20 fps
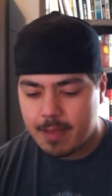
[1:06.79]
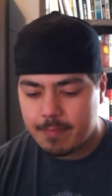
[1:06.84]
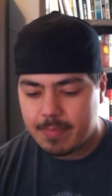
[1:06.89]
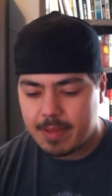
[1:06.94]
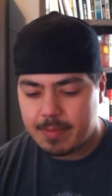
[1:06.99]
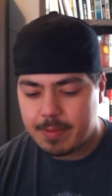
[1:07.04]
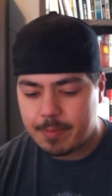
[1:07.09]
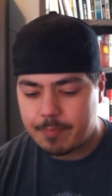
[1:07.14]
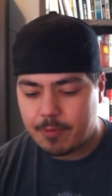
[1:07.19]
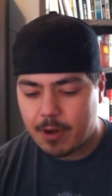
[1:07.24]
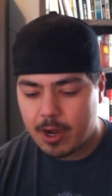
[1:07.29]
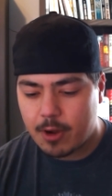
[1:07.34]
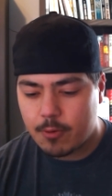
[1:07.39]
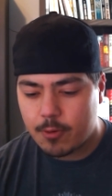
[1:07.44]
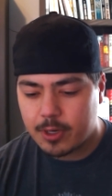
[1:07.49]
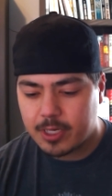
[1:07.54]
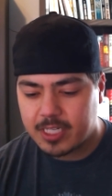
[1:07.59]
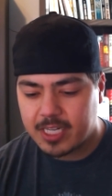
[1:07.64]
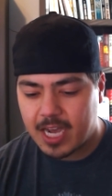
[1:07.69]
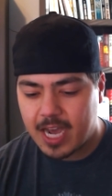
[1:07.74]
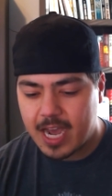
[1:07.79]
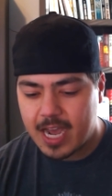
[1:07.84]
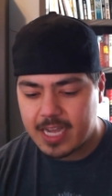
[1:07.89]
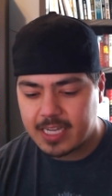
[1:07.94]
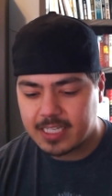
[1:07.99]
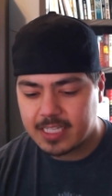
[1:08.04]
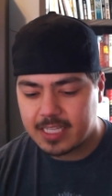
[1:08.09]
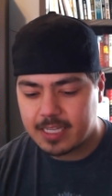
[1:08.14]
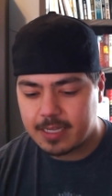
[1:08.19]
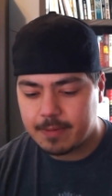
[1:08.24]
maybe
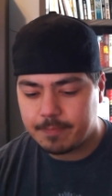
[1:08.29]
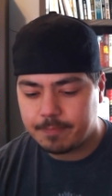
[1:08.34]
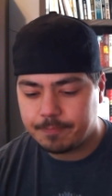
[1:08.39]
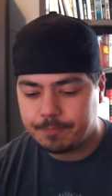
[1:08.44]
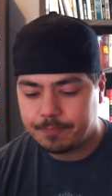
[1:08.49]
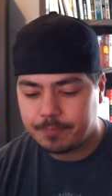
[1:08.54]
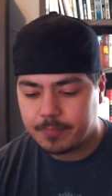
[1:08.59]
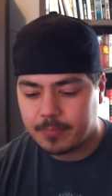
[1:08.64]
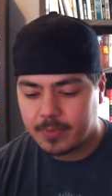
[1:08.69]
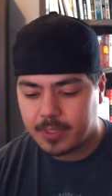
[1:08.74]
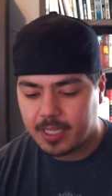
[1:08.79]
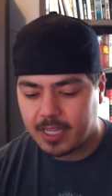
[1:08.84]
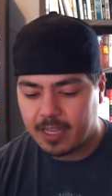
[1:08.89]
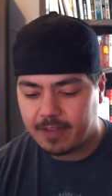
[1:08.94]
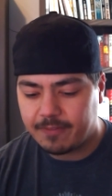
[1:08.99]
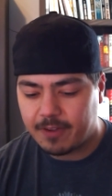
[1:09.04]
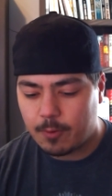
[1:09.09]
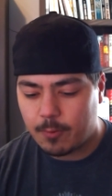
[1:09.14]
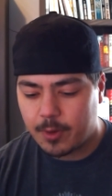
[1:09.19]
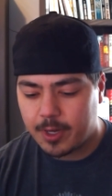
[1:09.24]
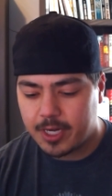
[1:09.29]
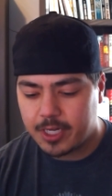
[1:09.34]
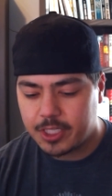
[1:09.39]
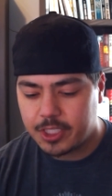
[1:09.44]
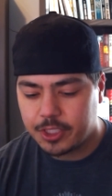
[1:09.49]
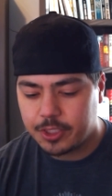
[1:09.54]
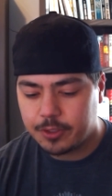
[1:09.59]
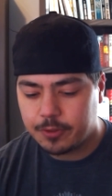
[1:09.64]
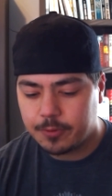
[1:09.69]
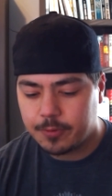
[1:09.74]
prioritize them if I wanted
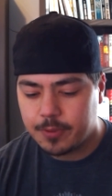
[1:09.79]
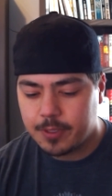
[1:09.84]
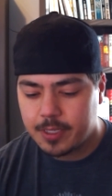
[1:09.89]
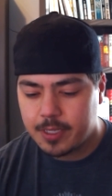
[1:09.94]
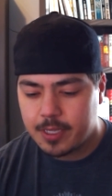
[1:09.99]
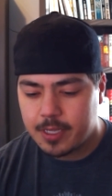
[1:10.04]
to.